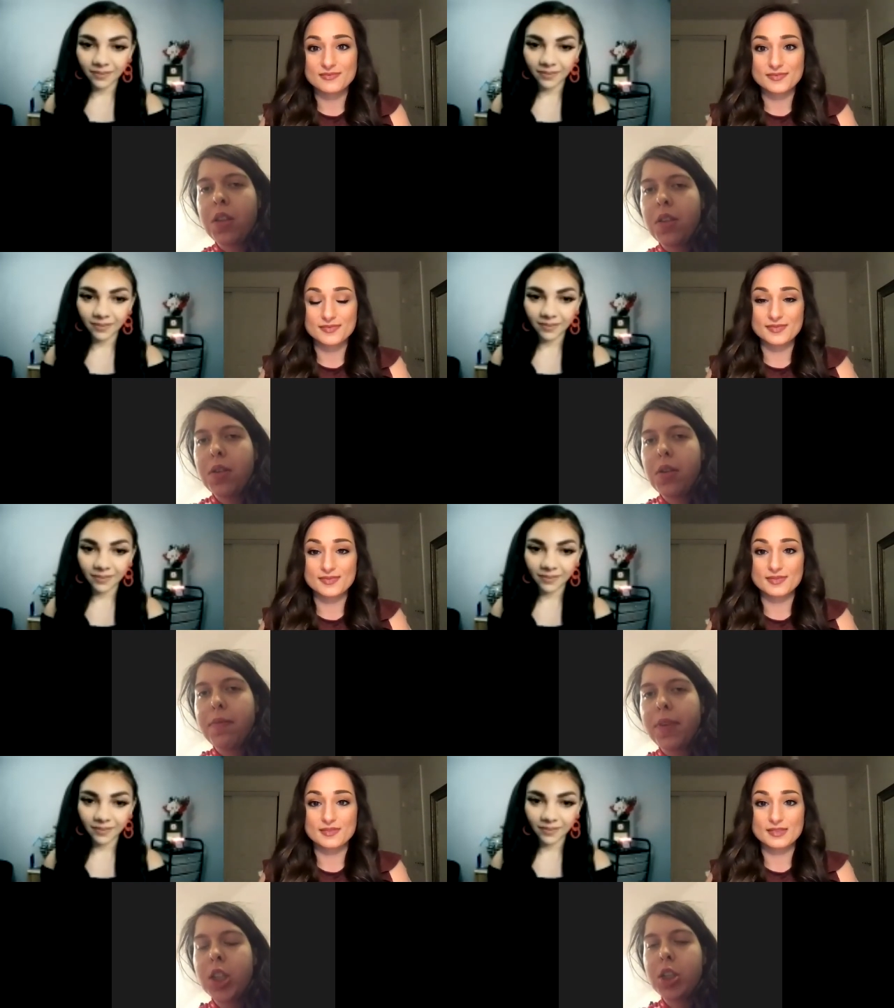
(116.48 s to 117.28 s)

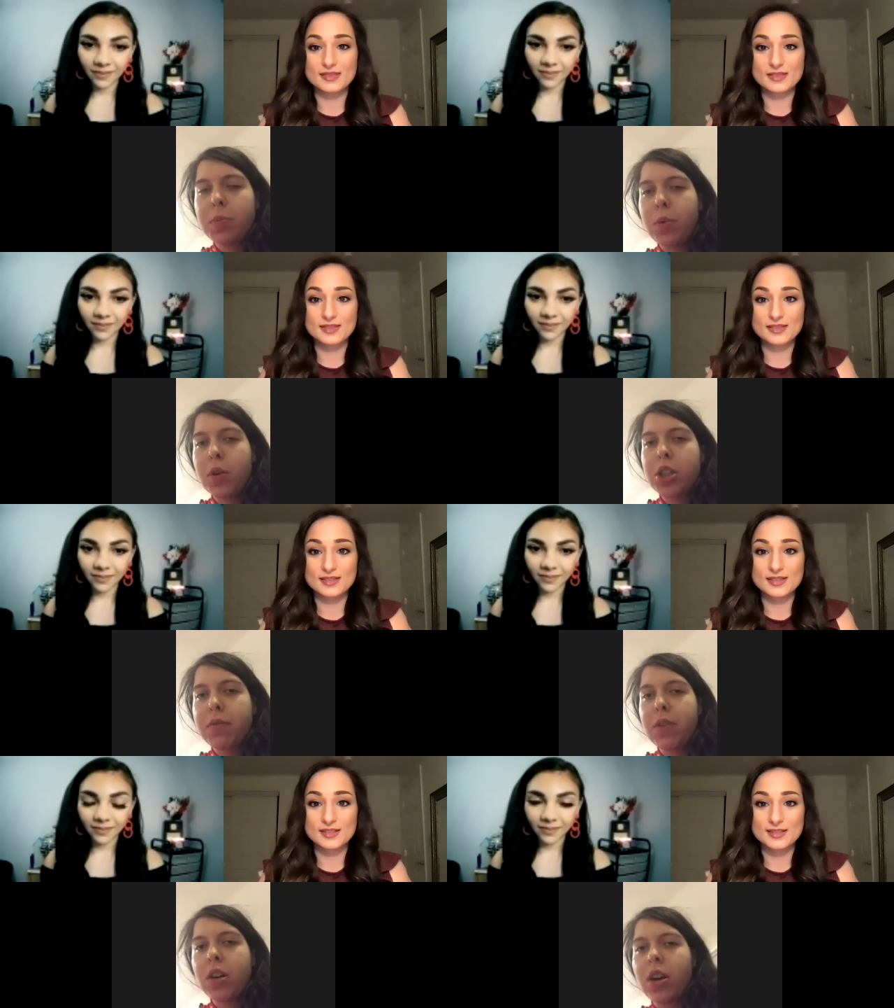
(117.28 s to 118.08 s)
Speaker 1: Unified Sports
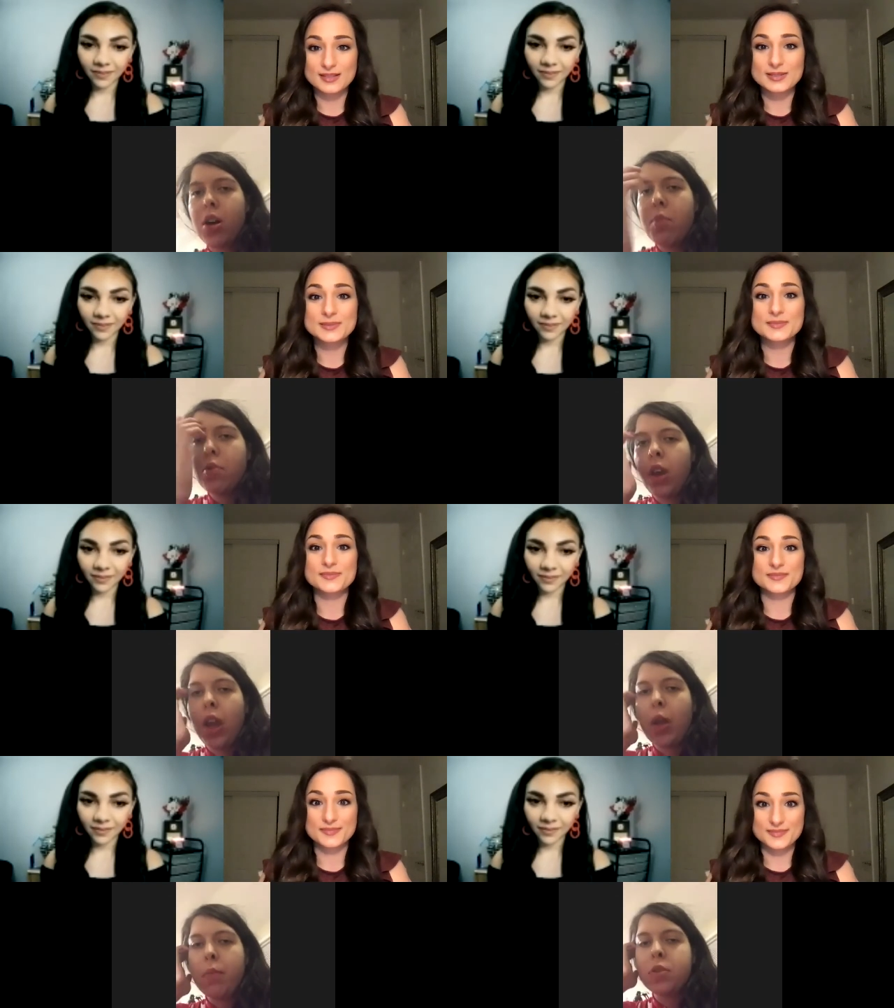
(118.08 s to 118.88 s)
for a couple
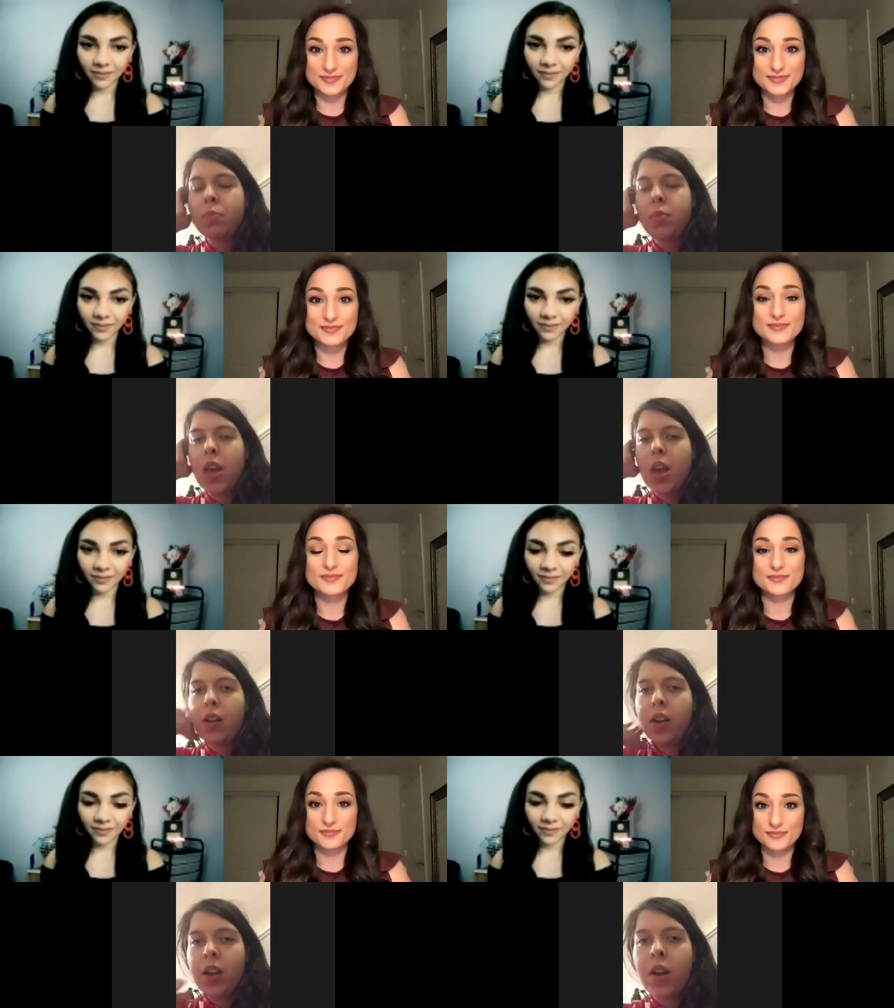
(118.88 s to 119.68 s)
games, being
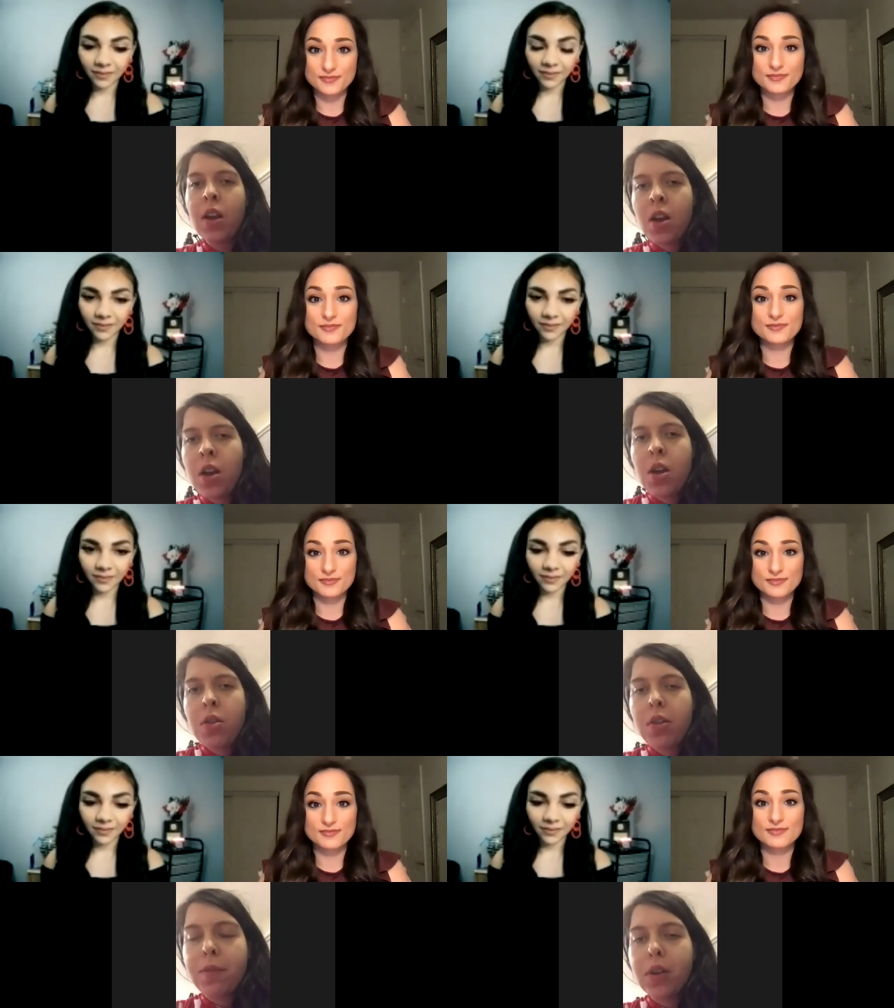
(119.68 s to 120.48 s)
like
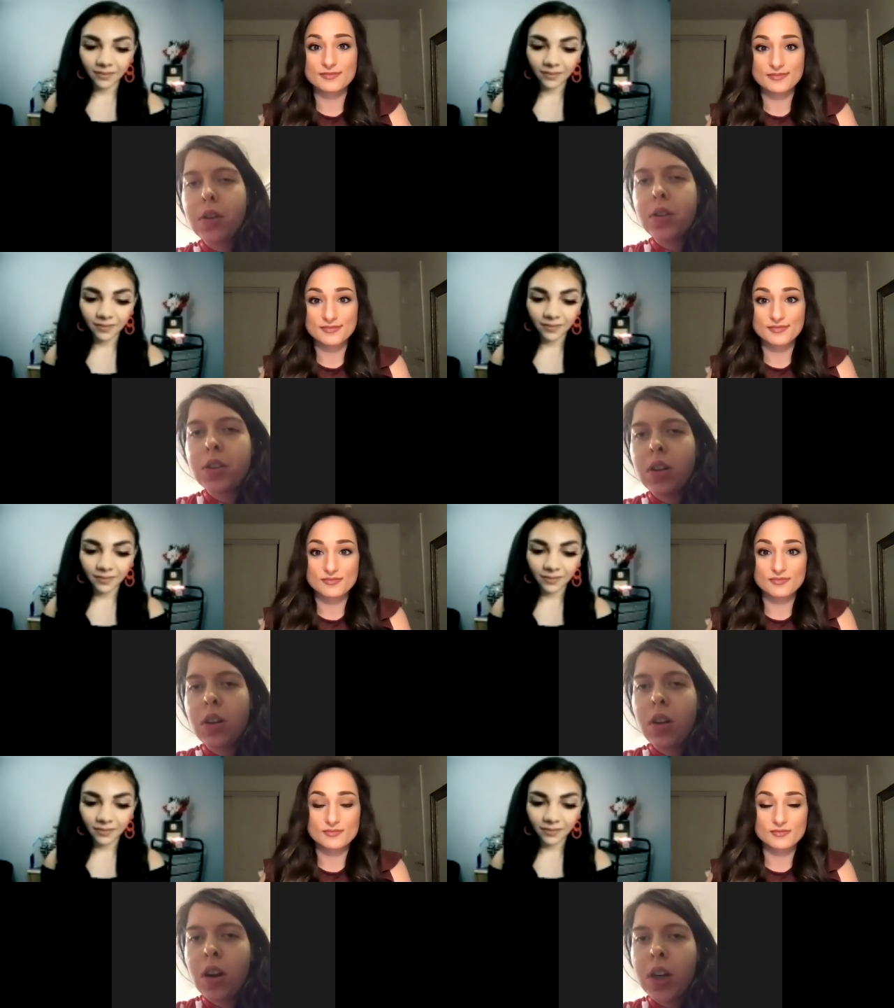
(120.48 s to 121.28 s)
the first
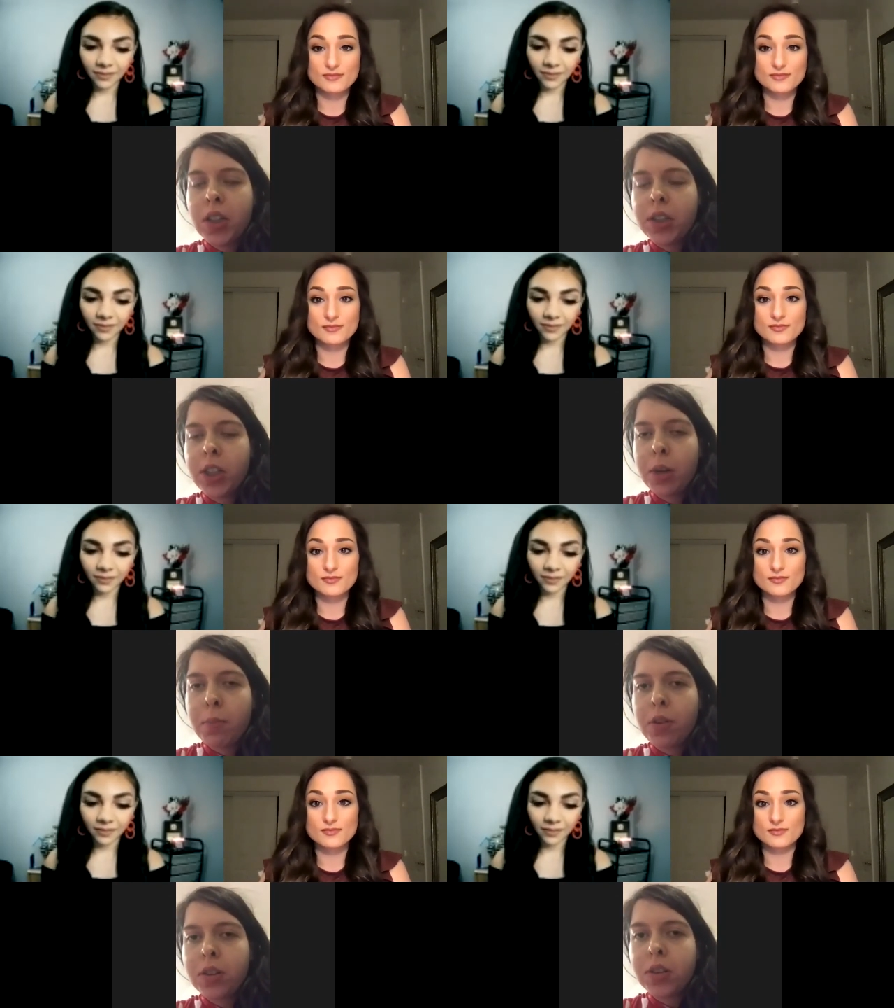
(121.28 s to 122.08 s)
autistic
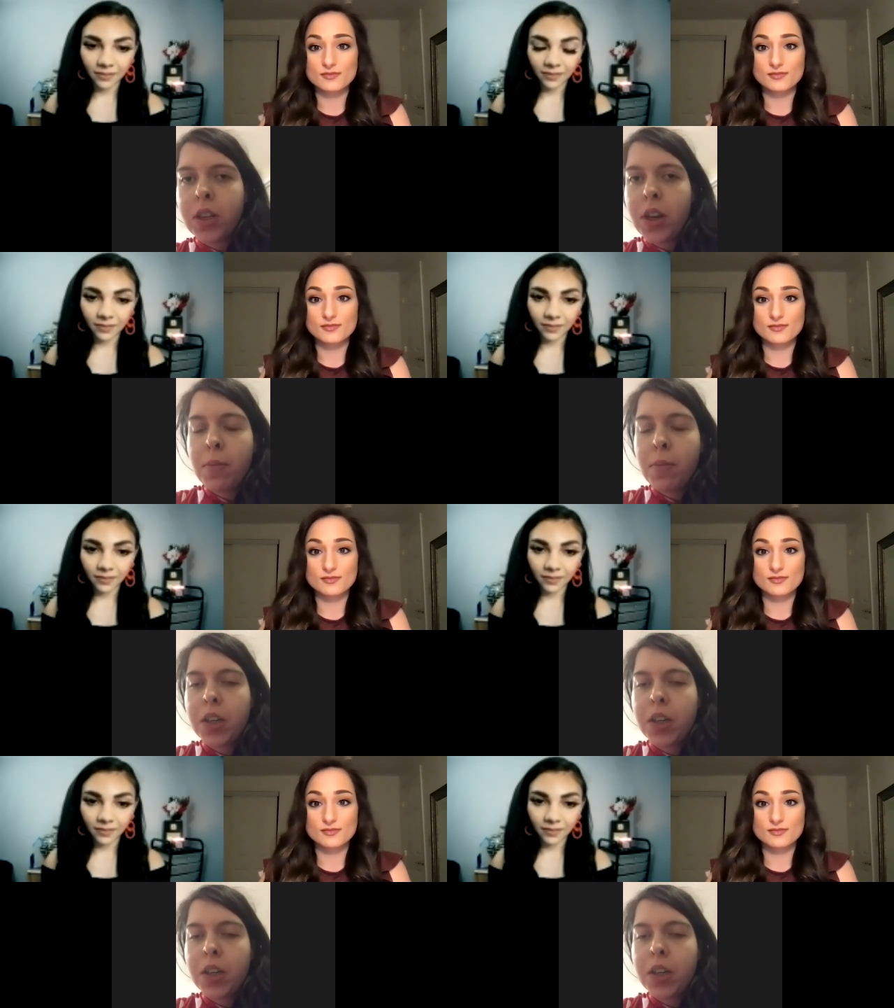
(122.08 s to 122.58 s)
person in my